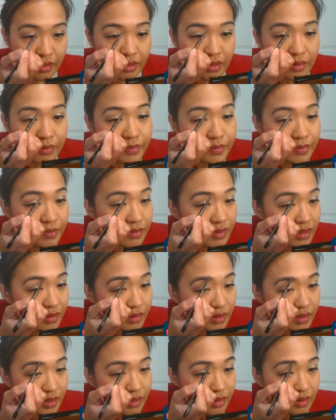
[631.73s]

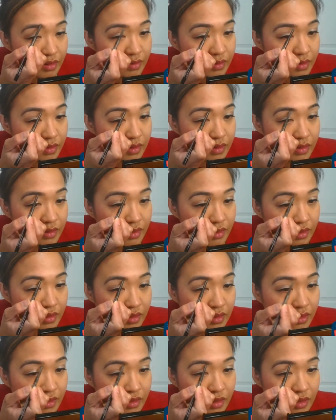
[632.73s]
There we go.
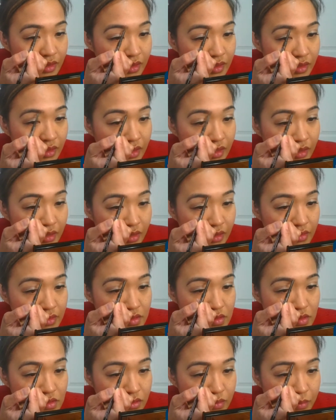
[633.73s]
It
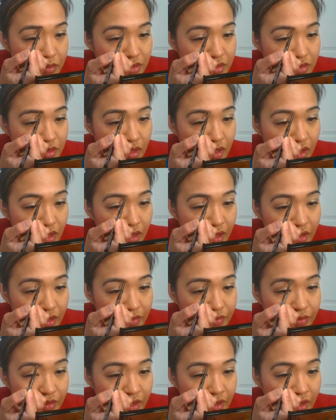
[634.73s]
looks super
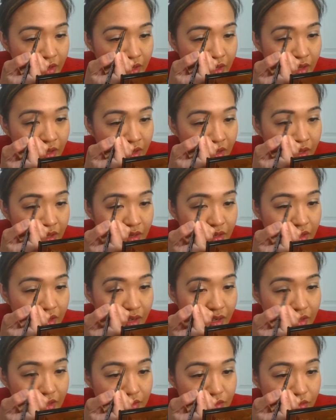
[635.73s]
soft,
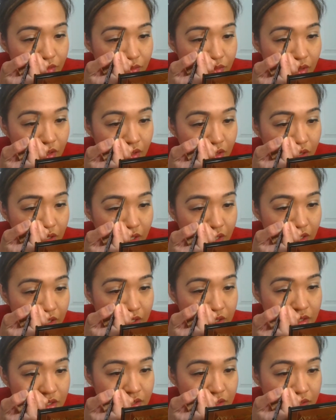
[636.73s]
not too
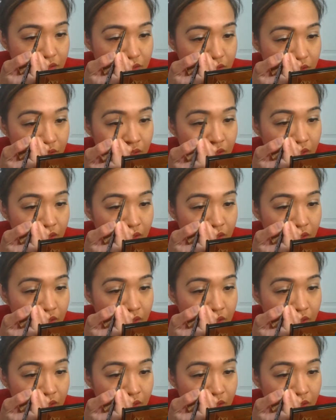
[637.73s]
harsh.